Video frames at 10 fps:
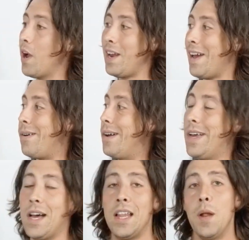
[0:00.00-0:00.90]
Right now,
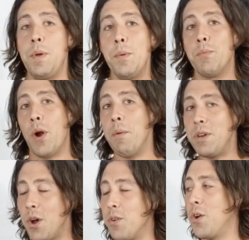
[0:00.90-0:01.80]
a lot of people
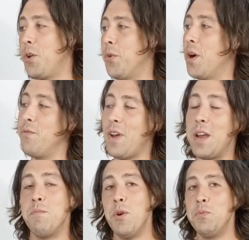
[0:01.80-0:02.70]
probably don't know who you are. In
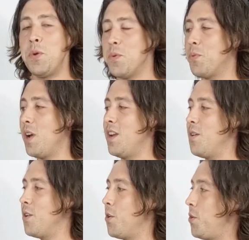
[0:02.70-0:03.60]
fact, most people probably
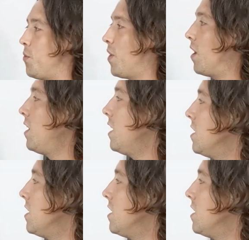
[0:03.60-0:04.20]
don't know who you are.